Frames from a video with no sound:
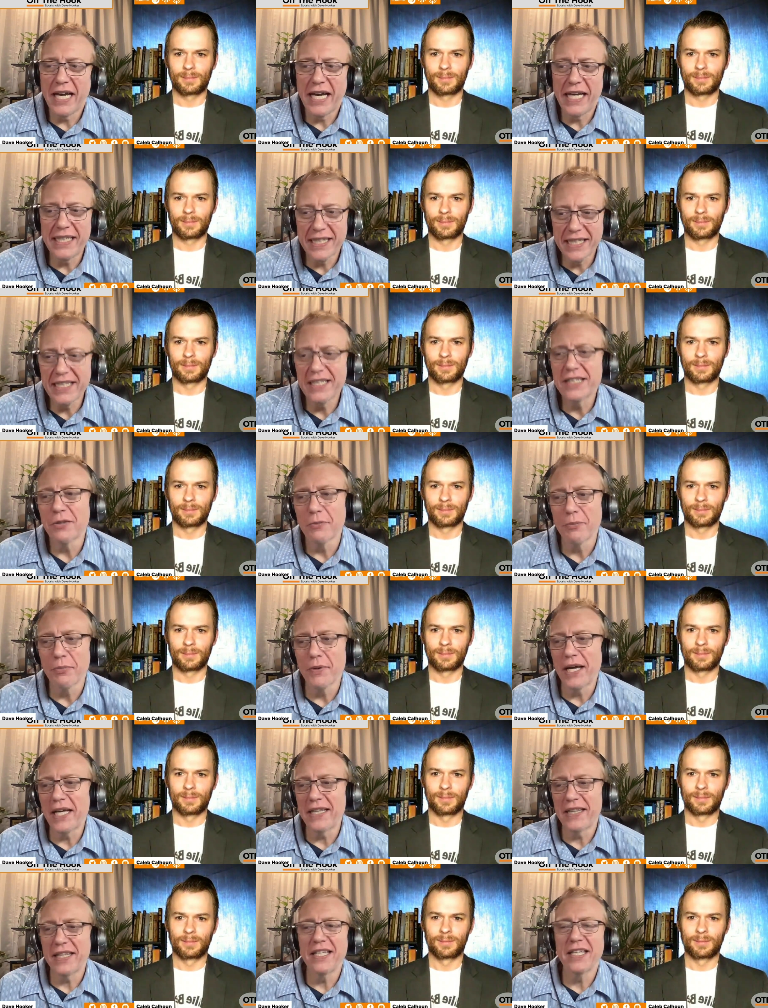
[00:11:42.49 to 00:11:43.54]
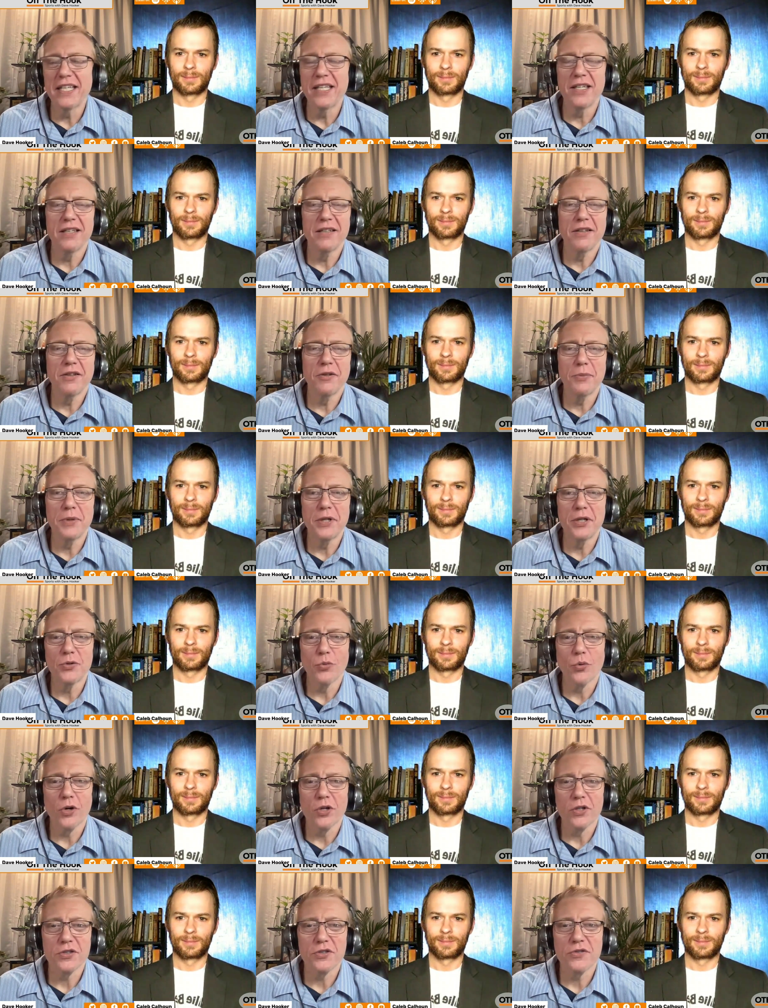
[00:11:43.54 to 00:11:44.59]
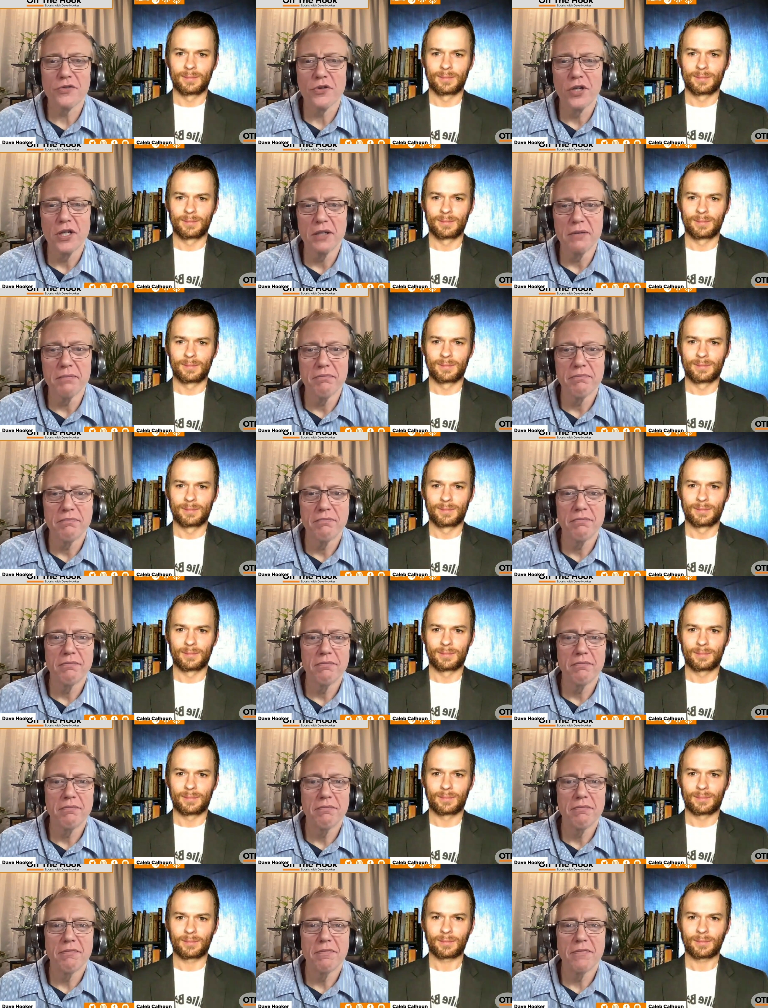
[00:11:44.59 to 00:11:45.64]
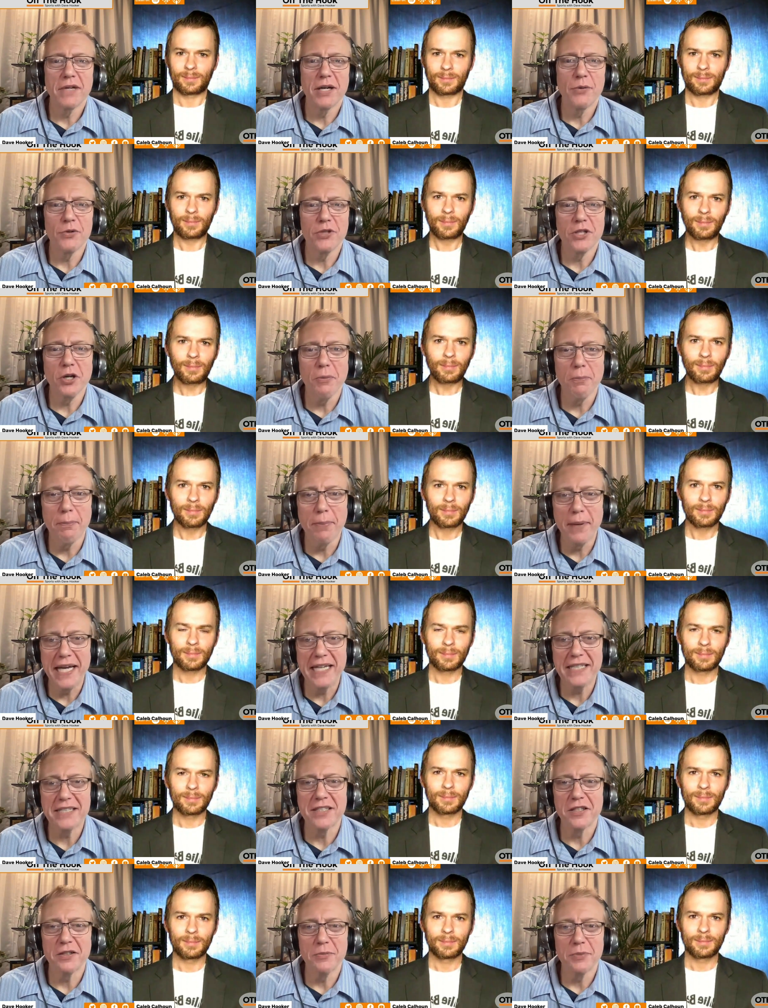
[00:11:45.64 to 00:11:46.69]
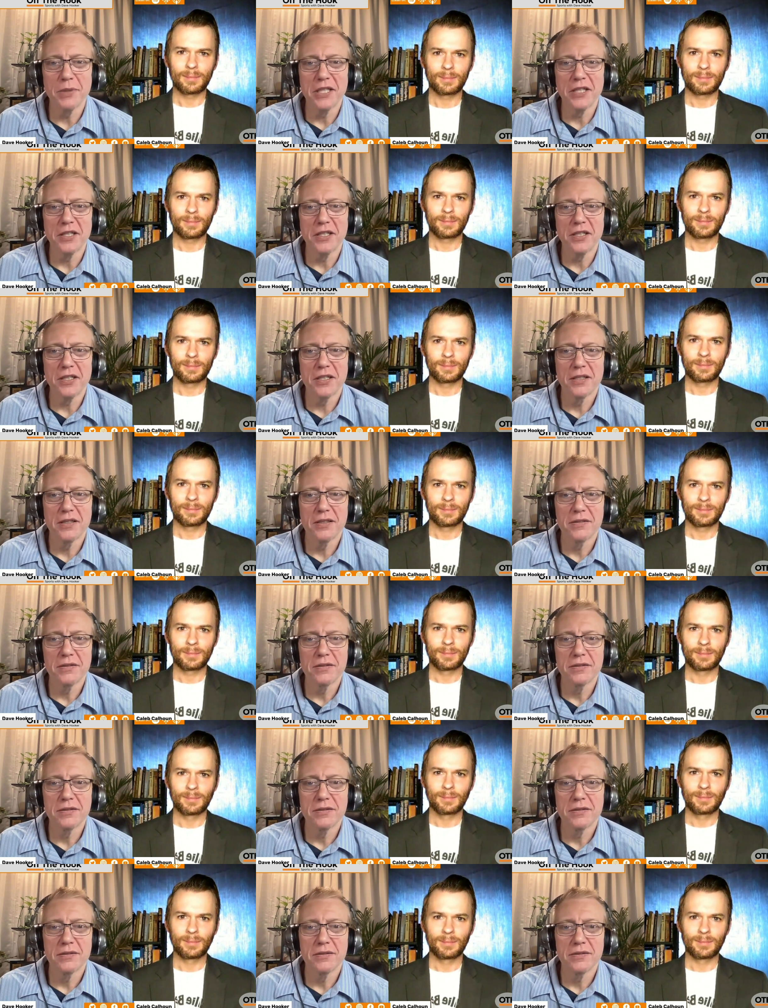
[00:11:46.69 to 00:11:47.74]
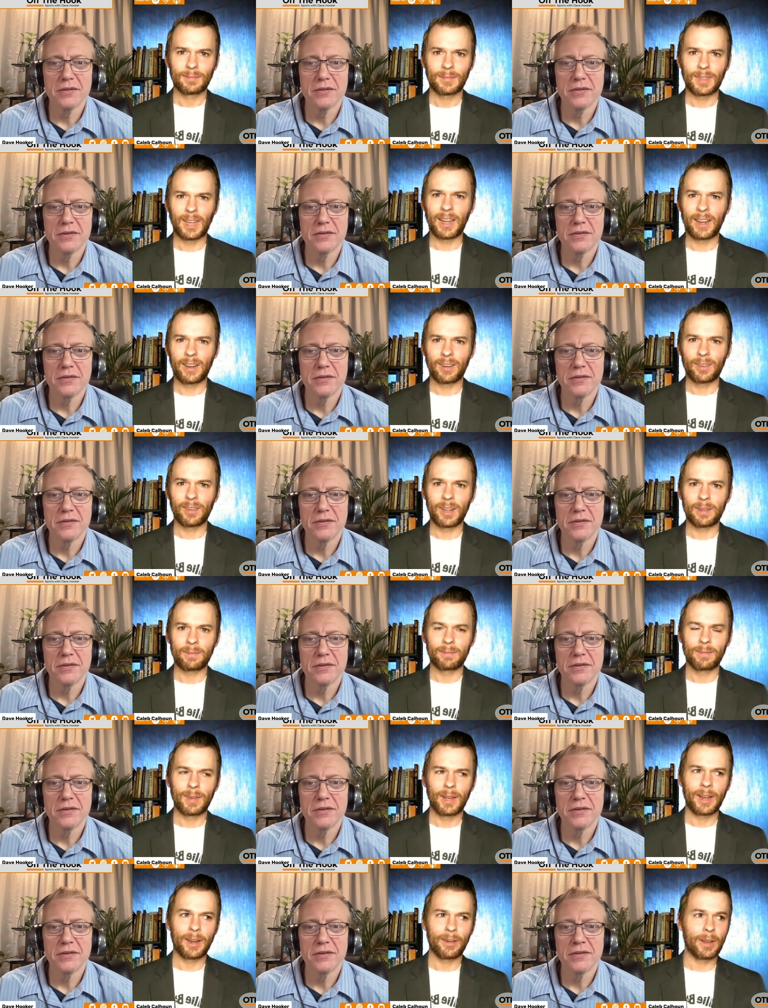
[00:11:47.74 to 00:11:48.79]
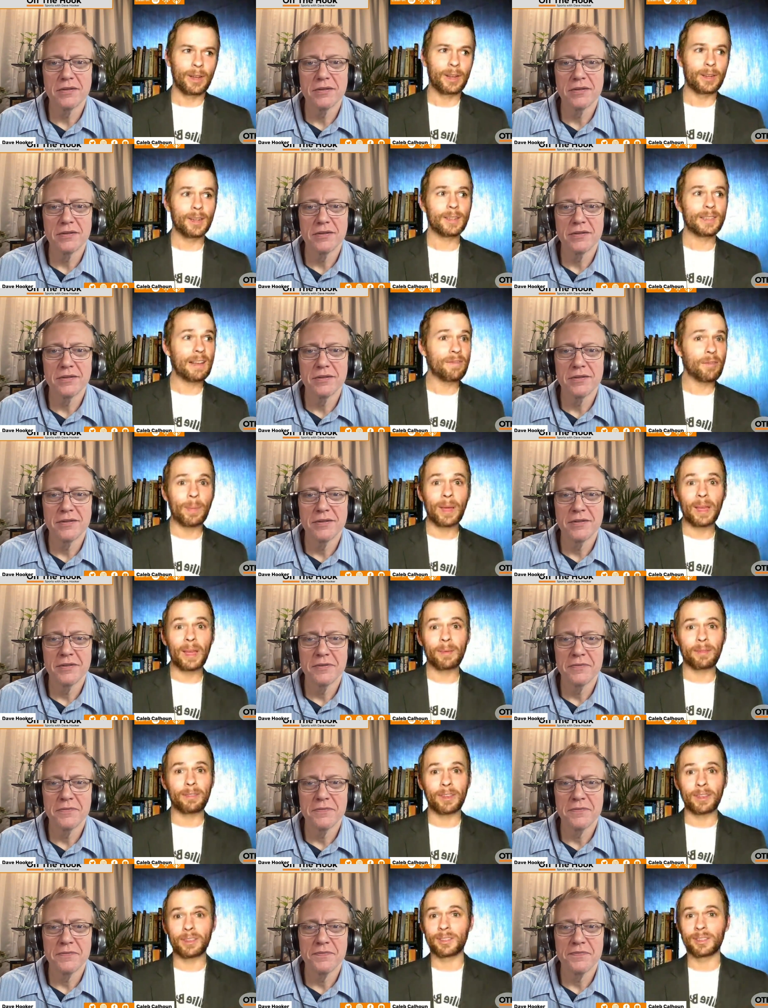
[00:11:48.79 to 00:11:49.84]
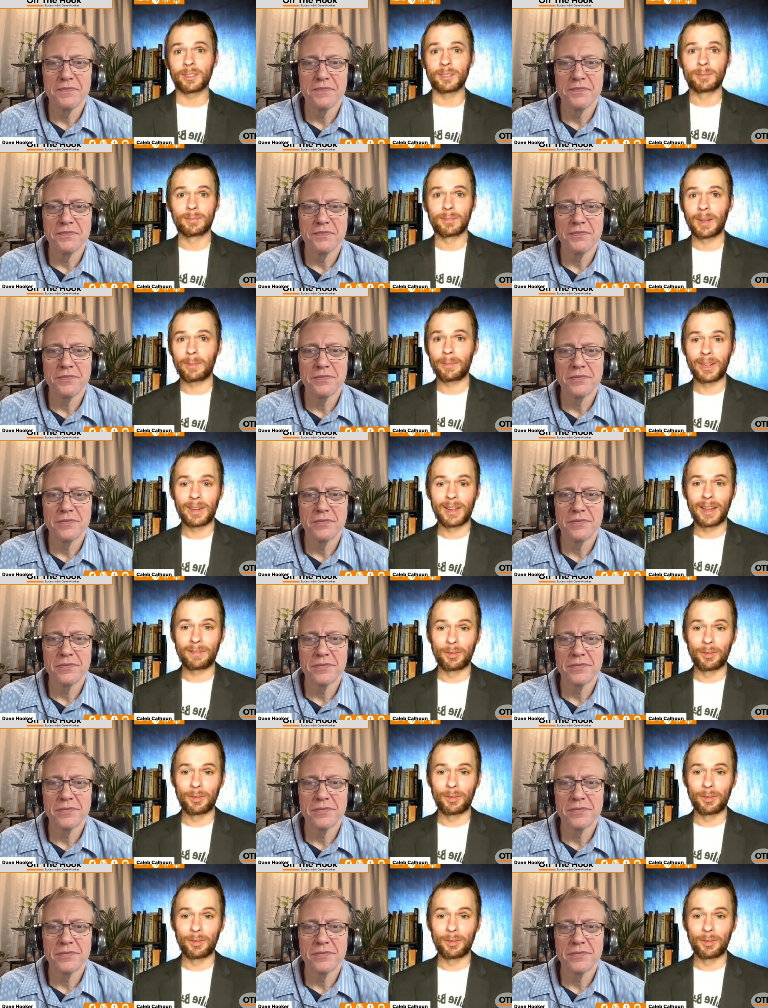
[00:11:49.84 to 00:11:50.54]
Speaker 1: I think the I think he the beard works for him. I would go back to the beard.
Speaker 2: I agree. I agree. He does have a baby face, though. I mean,